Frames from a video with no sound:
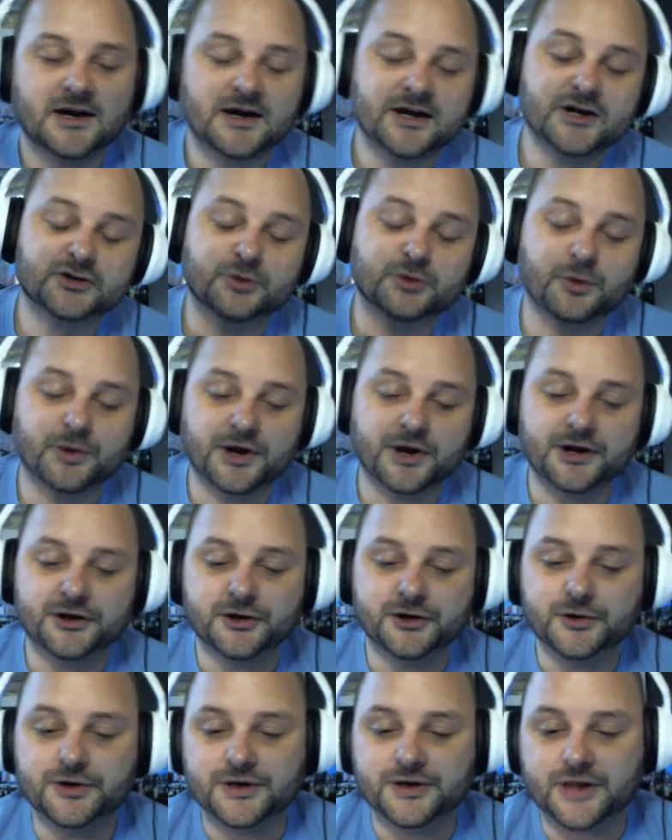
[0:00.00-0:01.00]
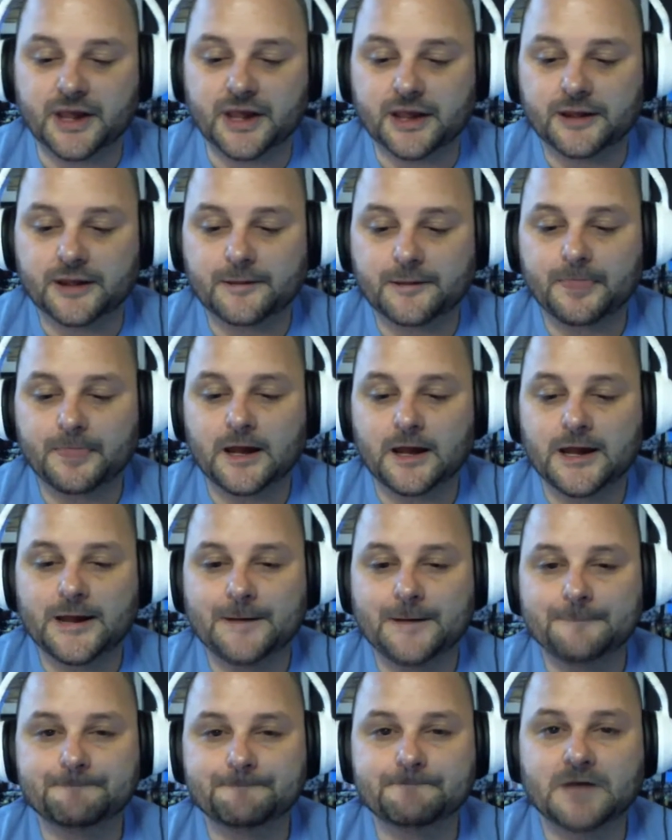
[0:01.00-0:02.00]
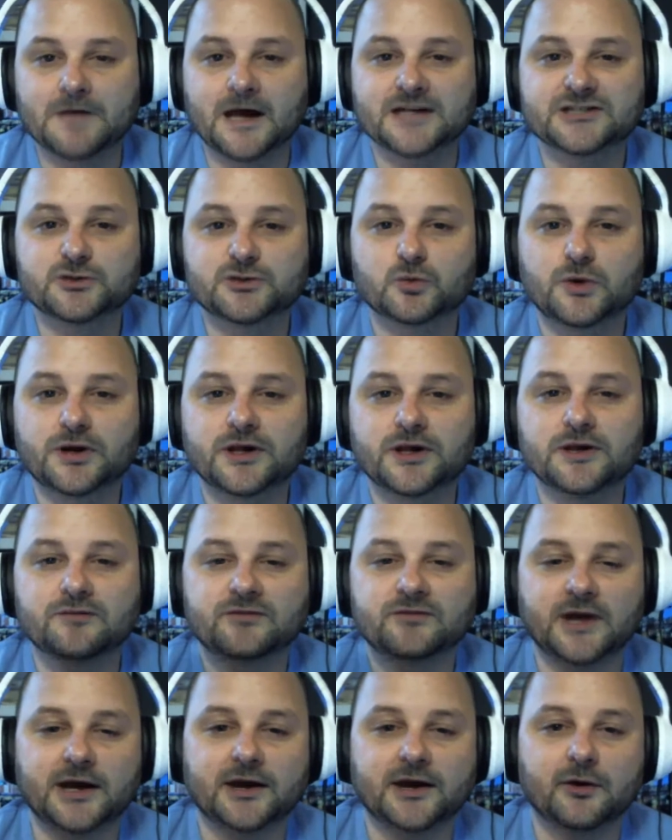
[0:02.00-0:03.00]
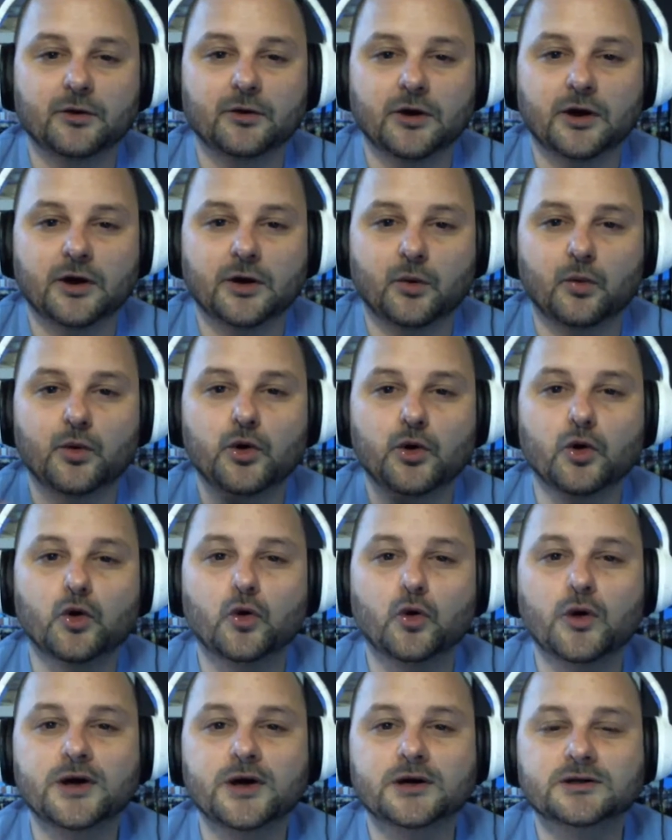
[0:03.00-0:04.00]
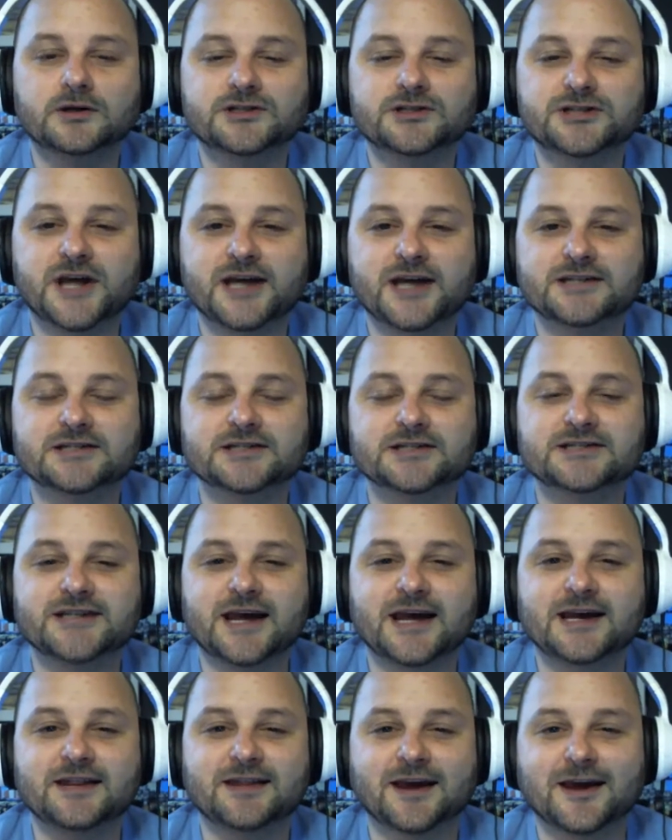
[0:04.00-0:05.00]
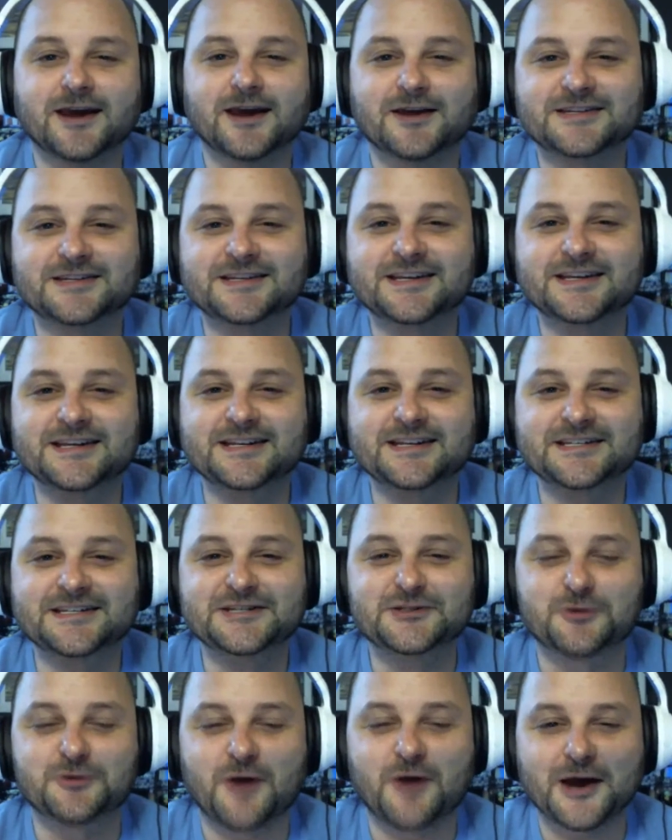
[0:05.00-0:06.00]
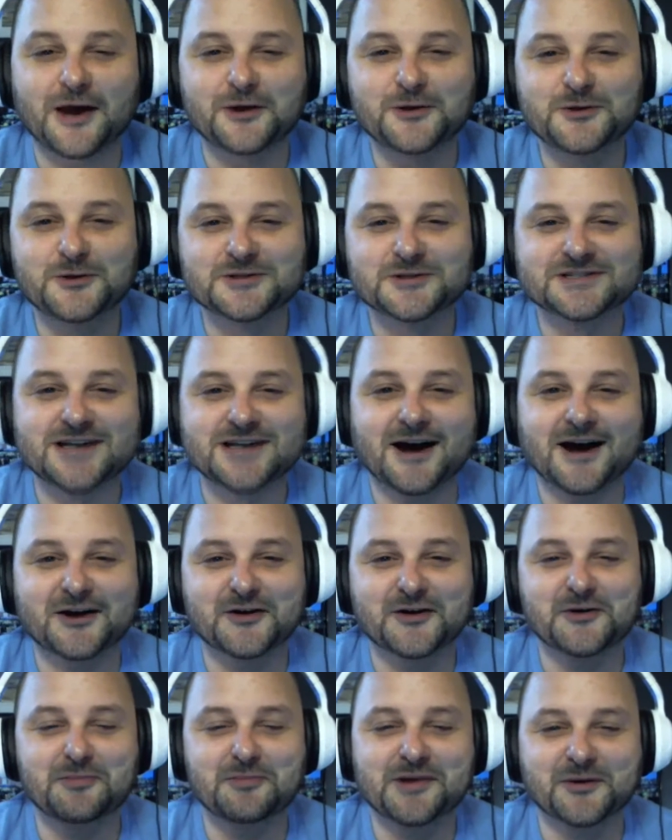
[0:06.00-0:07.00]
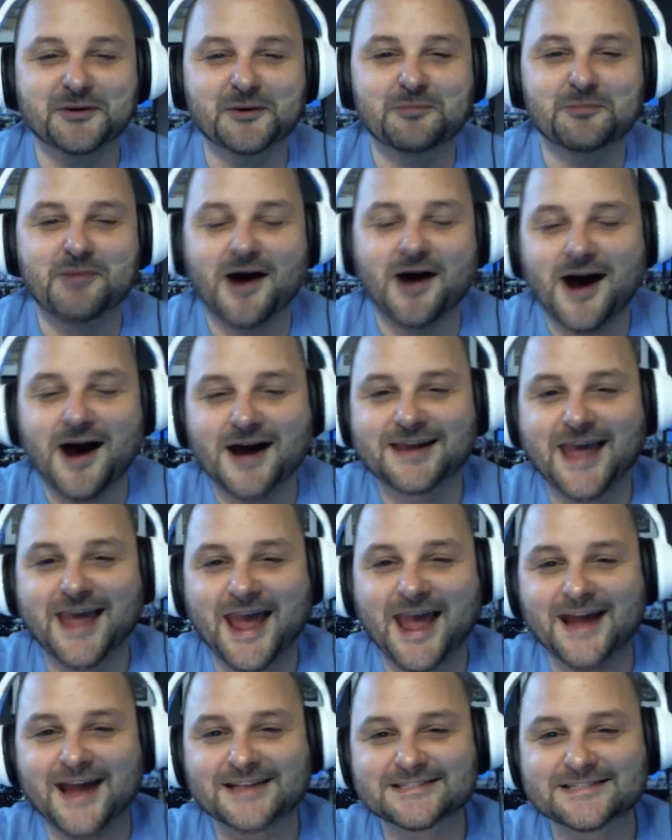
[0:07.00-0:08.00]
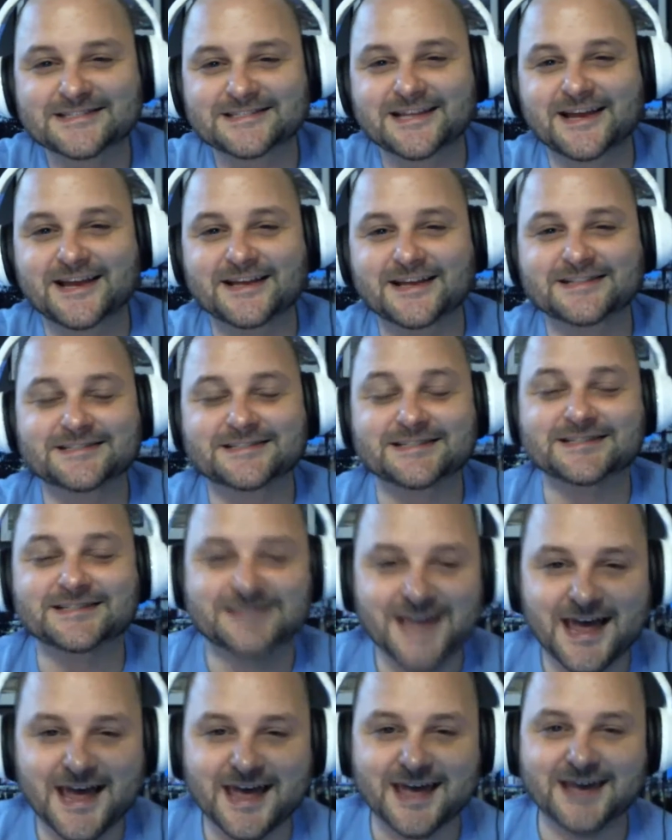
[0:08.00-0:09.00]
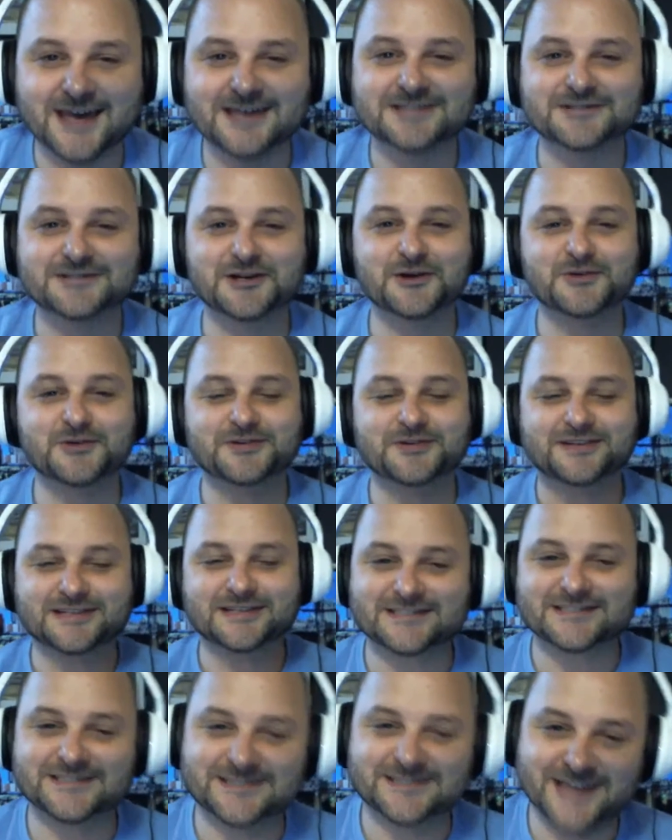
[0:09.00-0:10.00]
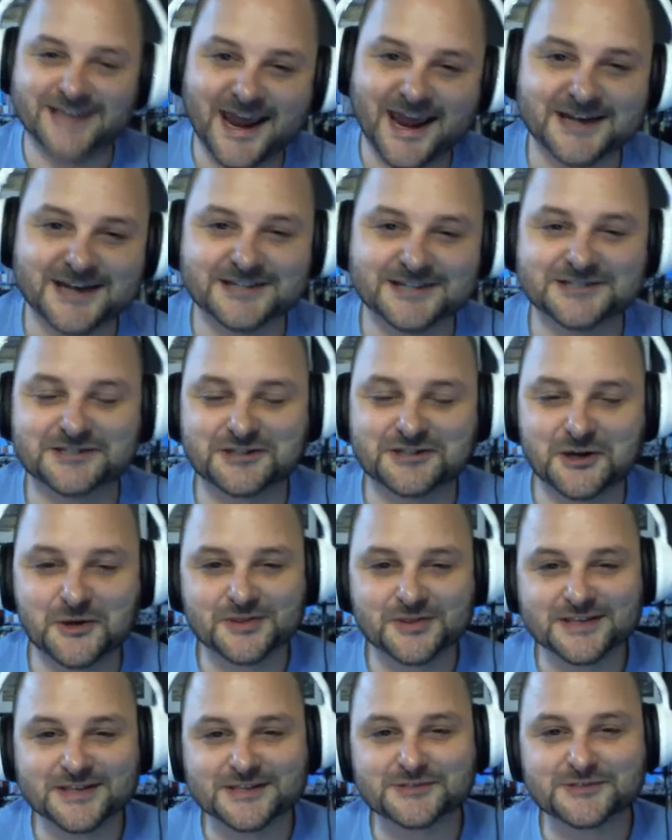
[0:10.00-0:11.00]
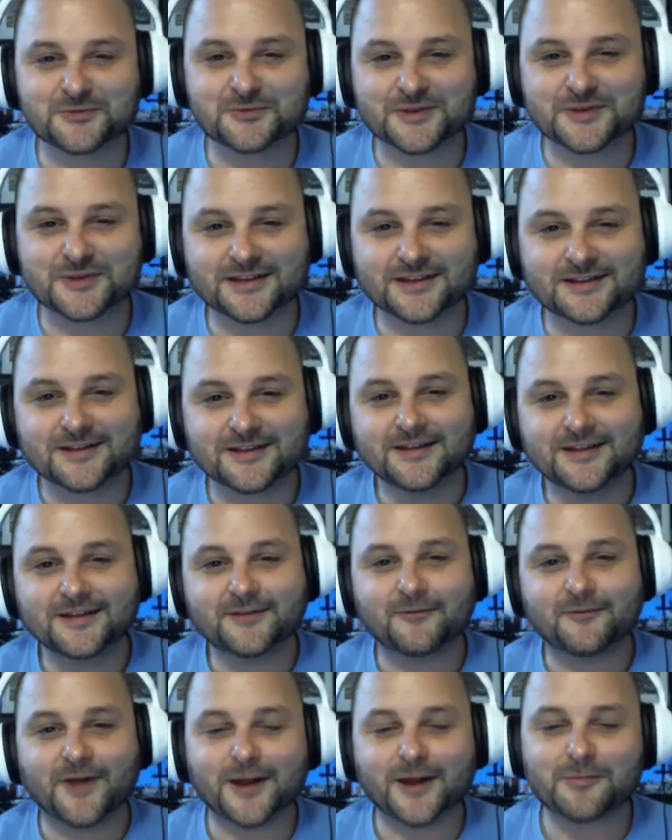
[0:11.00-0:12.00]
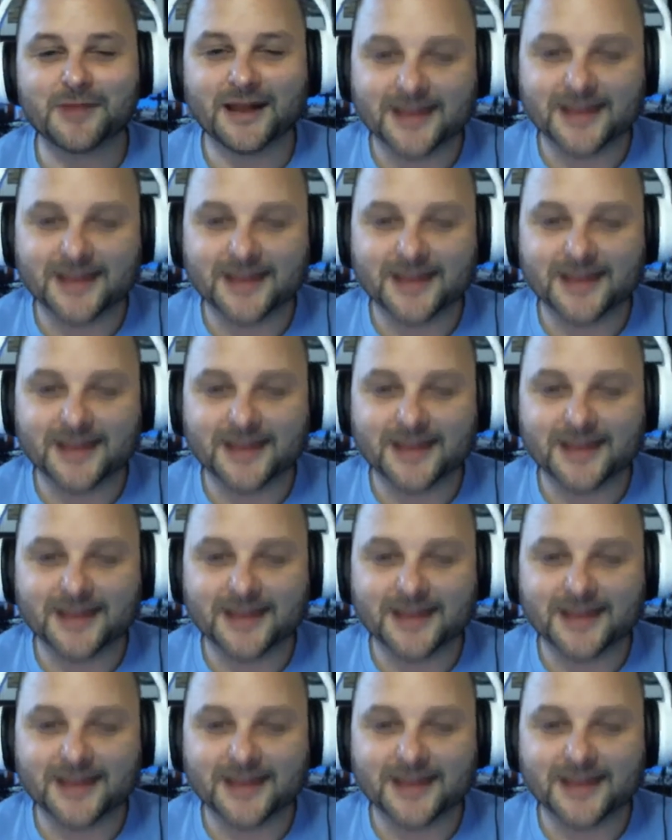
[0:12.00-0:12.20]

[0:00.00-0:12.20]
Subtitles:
Here's what we're going to do today. I just wanted to give Dan a real quick chance to say anything out to DDT Torado, who is not going to be on the podcast today. So it's Dan's show this week. Right back